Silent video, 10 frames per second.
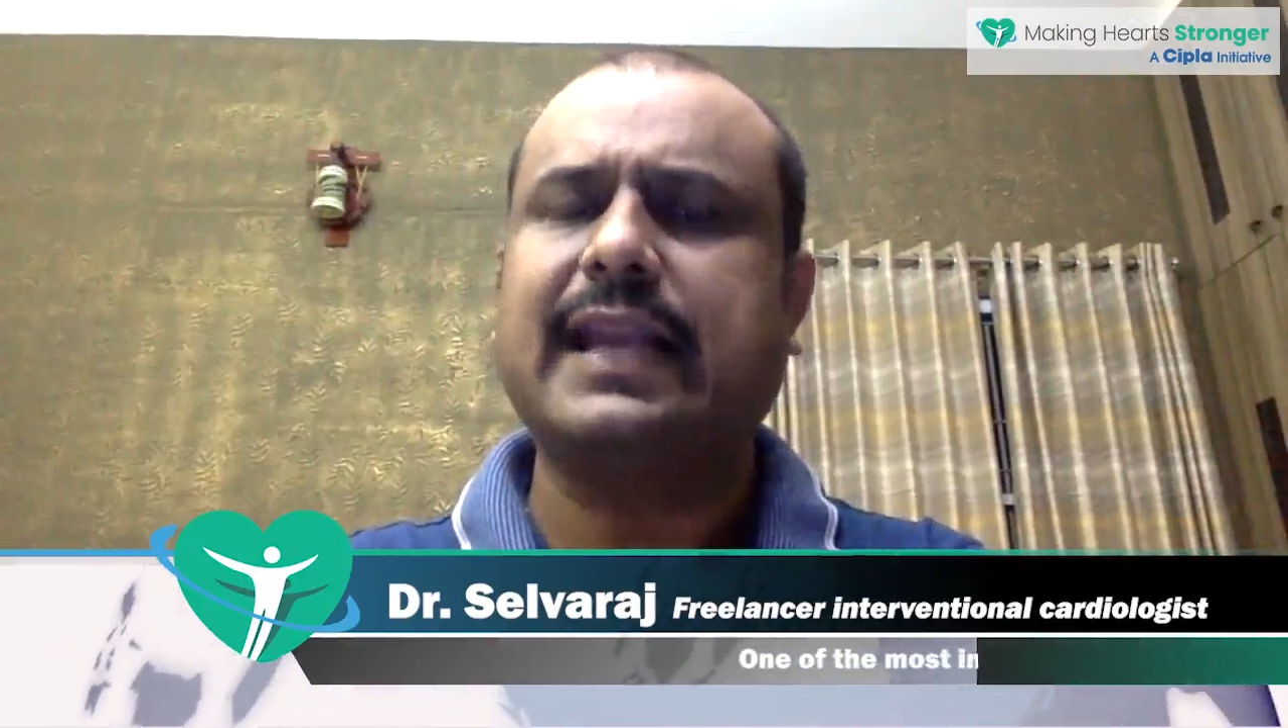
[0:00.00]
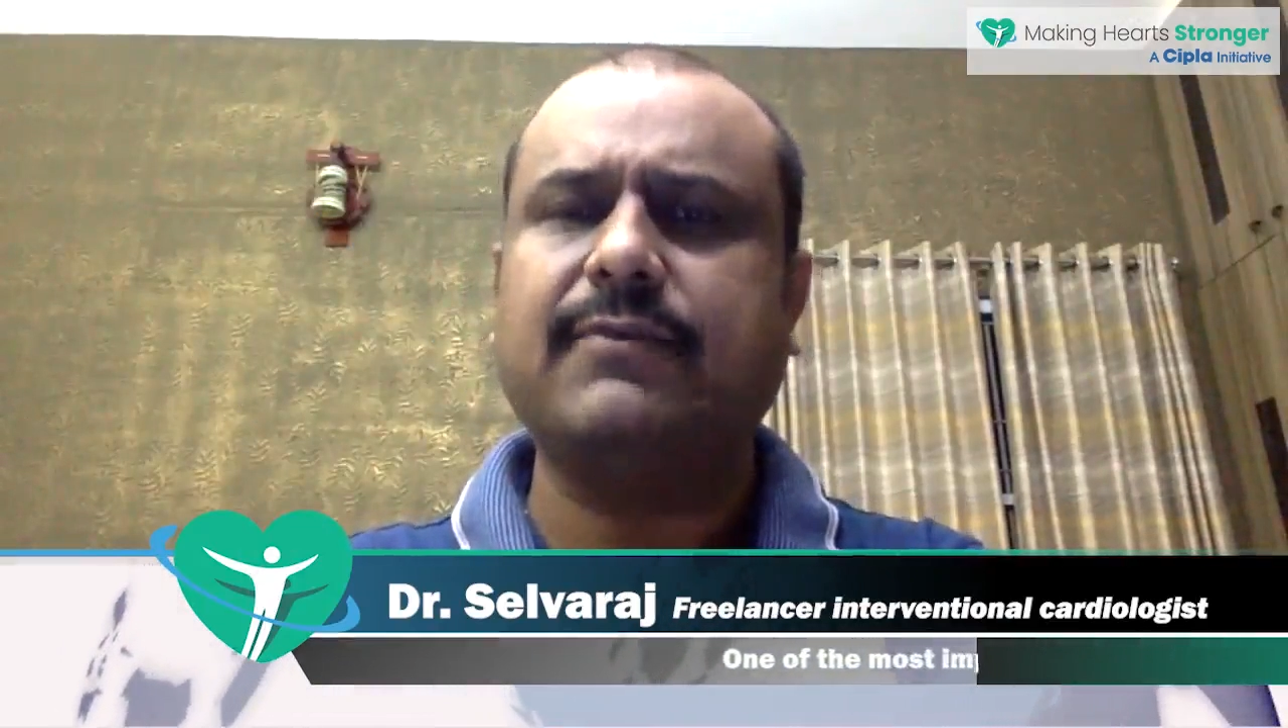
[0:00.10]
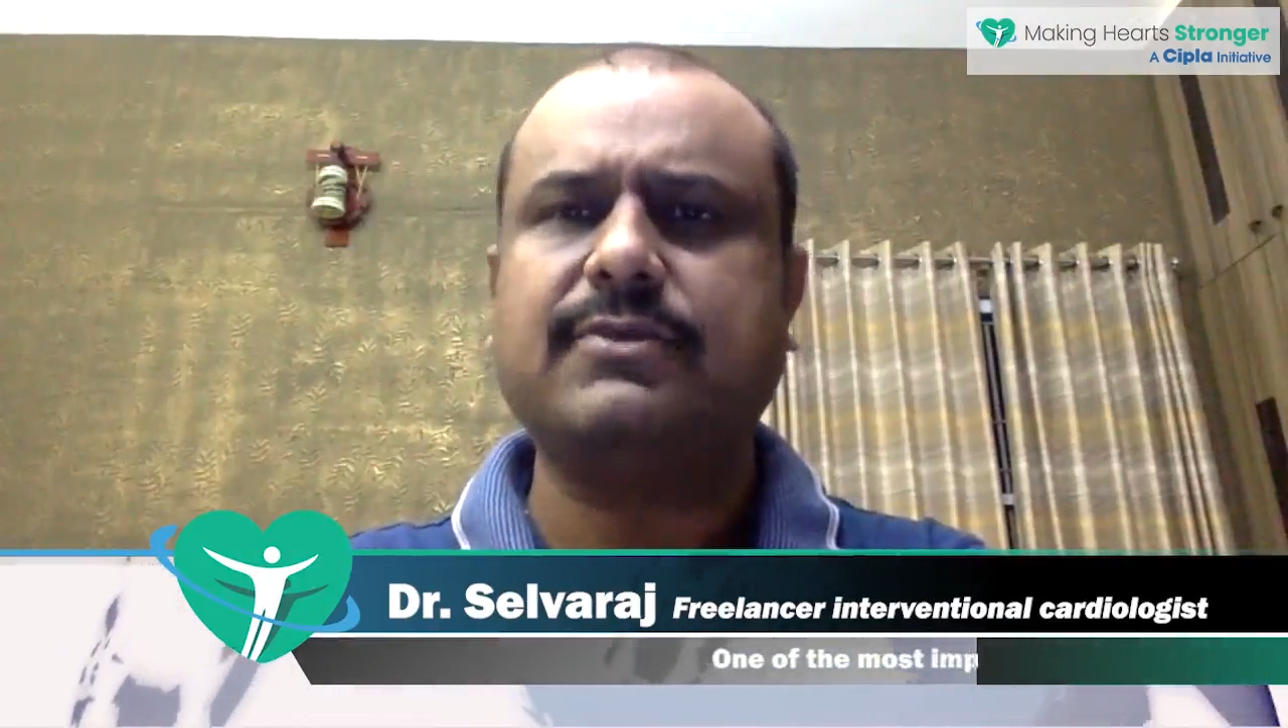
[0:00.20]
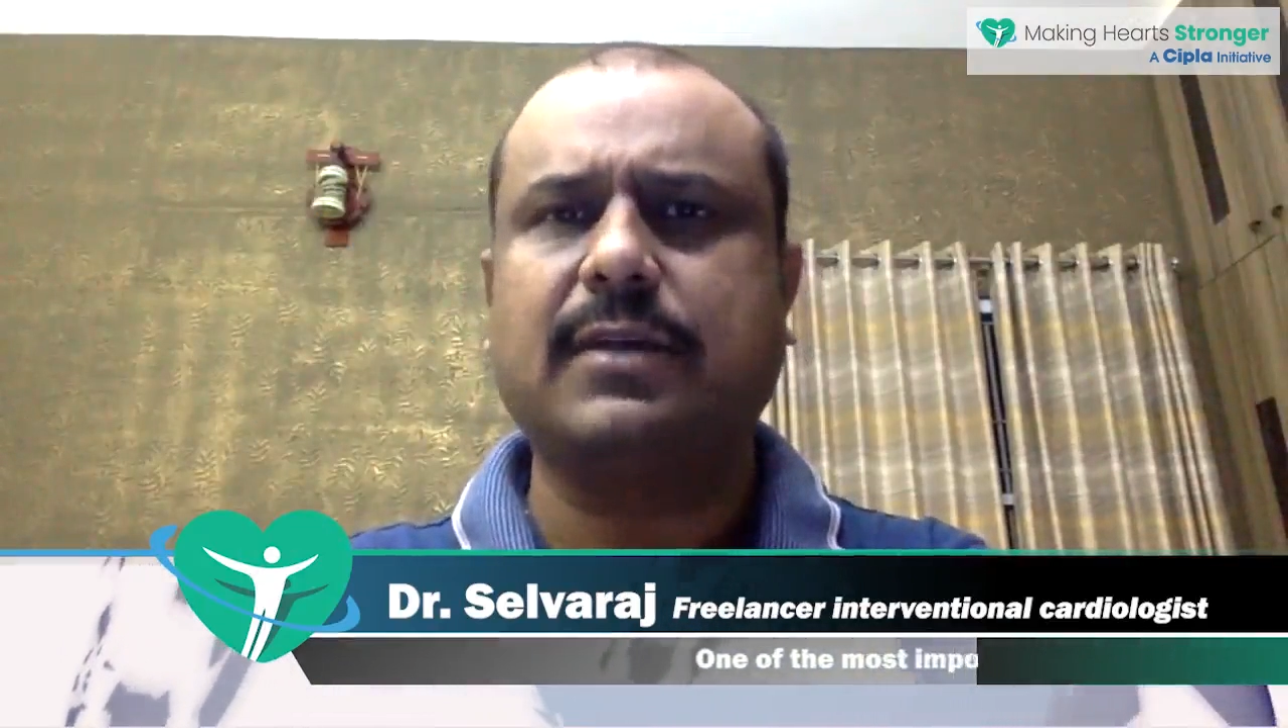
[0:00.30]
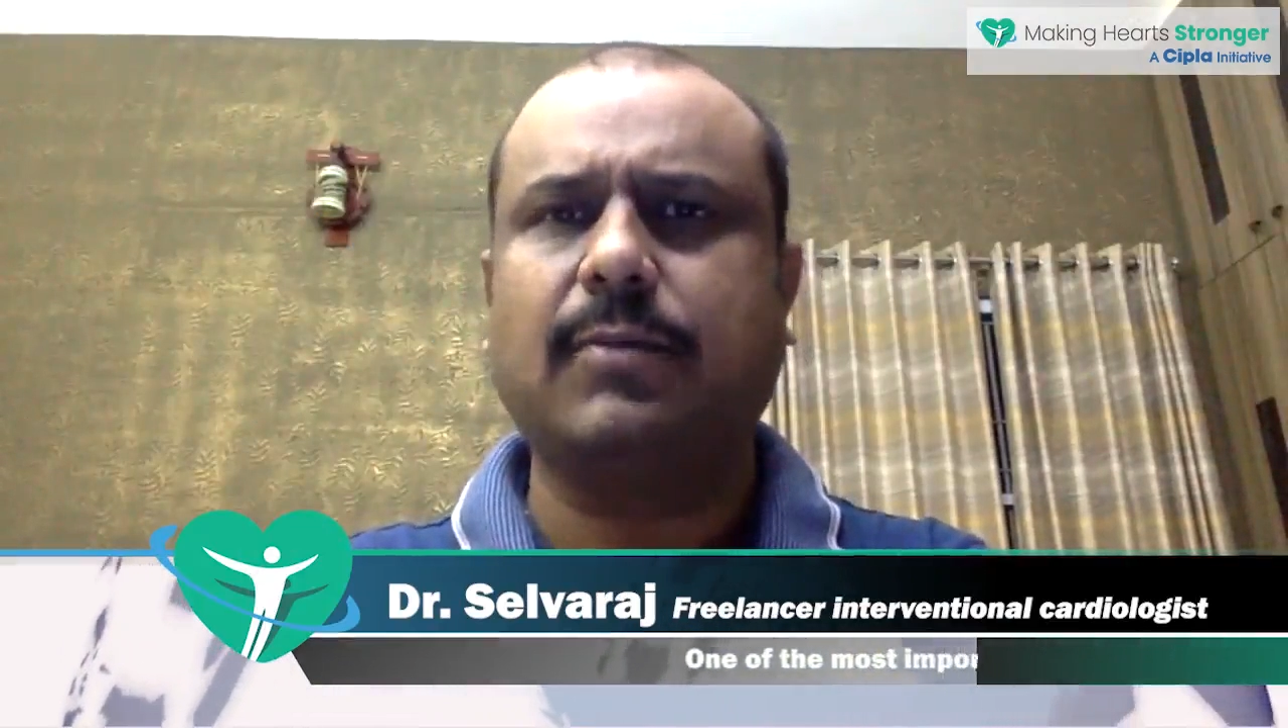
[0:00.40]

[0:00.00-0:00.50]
lifestyle